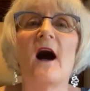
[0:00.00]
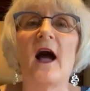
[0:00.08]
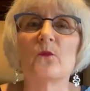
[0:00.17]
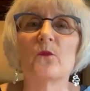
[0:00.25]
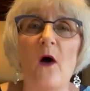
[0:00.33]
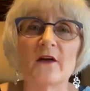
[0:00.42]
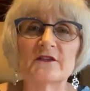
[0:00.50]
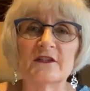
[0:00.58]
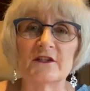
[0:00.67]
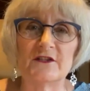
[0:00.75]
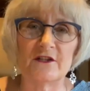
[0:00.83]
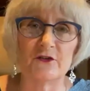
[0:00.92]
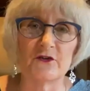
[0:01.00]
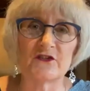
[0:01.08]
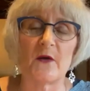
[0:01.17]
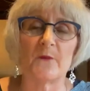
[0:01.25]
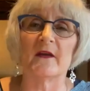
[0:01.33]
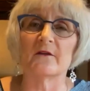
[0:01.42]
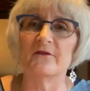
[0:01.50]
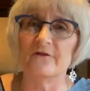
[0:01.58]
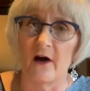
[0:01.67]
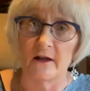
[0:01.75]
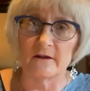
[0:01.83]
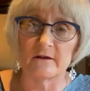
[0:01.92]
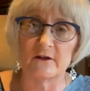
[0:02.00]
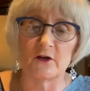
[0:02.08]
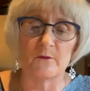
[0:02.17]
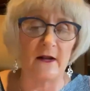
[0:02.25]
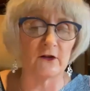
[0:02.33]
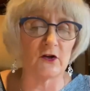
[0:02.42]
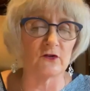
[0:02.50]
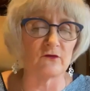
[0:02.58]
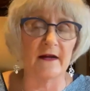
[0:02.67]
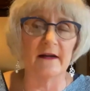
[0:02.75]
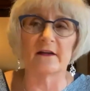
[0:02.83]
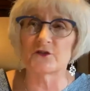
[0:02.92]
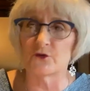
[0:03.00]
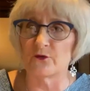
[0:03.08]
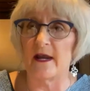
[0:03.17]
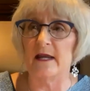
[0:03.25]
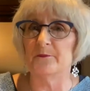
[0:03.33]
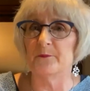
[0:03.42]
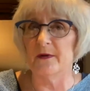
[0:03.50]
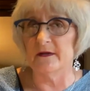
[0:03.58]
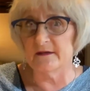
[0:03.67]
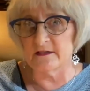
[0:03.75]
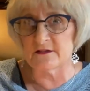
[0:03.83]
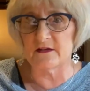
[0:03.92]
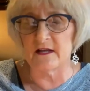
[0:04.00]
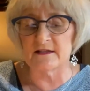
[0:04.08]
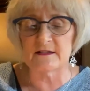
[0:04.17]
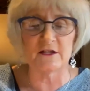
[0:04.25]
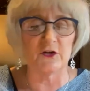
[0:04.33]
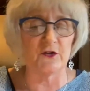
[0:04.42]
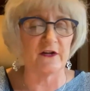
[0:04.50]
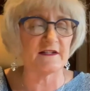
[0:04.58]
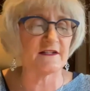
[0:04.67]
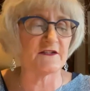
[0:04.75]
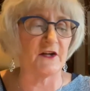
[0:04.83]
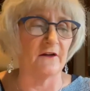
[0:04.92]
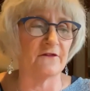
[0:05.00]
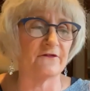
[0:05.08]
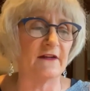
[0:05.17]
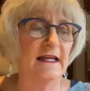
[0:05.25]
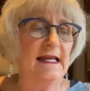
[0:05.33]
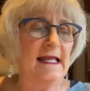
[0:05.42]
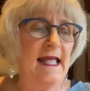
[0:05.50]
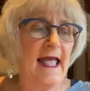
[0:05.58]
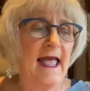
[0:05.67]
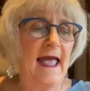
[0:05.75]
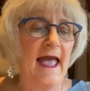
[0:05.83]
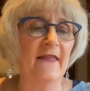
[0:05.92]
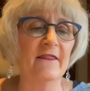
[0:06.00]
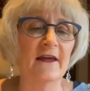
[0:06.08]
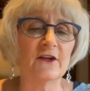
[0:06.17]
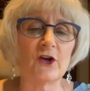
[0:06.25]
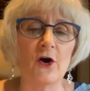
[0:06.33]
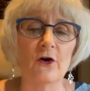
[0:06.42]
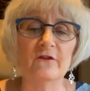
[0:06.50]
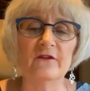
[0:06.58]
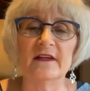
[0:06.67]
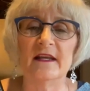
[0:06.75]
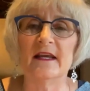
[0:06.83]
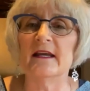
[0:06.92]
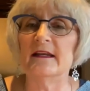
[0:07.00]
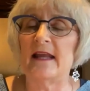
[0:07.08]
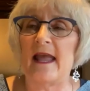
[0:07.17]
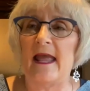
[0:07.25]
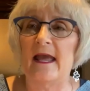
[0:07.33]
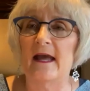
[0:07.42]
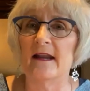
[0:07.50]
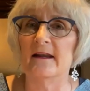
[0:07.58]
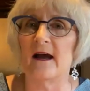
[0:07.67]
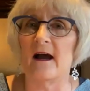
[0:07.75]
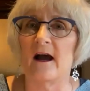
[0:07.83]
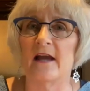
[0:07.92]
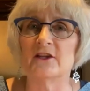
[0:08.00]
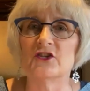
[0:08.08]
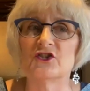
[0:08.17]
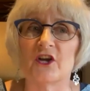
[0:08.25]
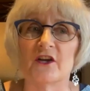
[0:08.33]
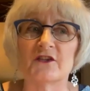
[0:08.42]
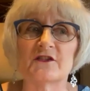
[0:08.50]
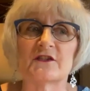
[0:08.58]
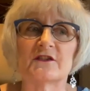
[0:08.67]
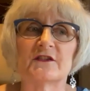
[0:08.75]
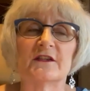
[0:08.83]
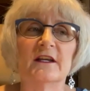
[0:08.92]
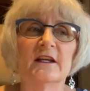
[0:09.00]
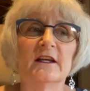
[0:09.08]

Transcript: I wanted to do something fun. You know, medical writing is great, but it's it's serious stuff. And then COVID hit, and I just